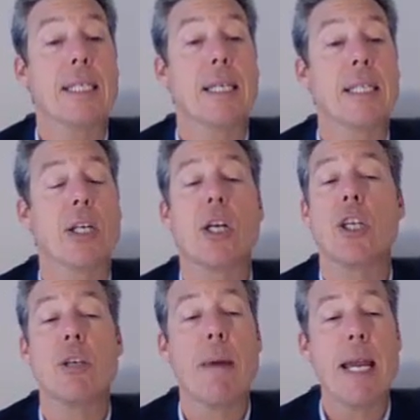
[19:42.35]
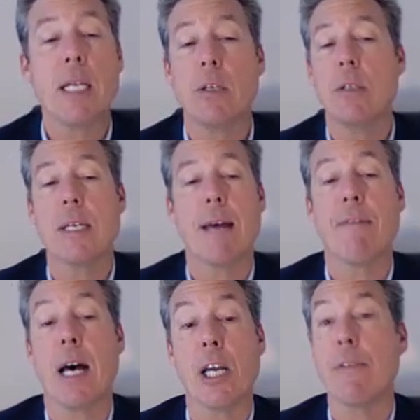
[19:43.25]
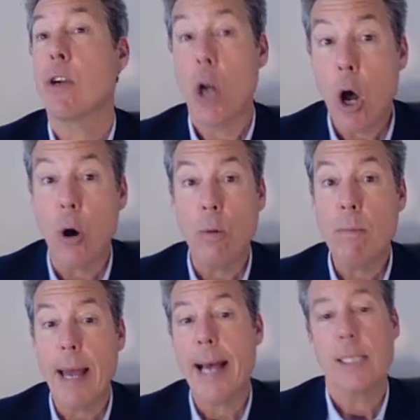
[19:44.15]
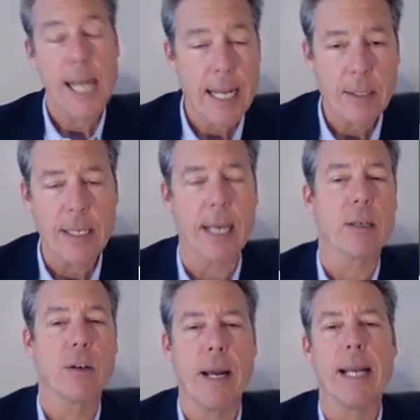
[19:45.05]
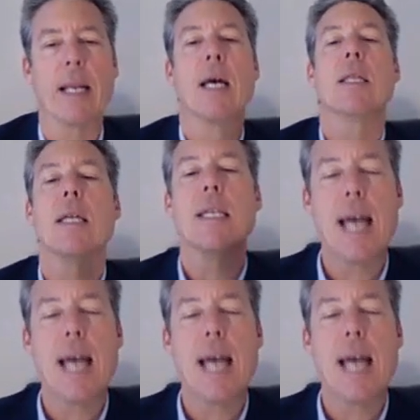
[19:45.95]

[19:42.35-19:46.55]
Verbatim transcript: And it says here, you may include the net value of your home as an asset. Great.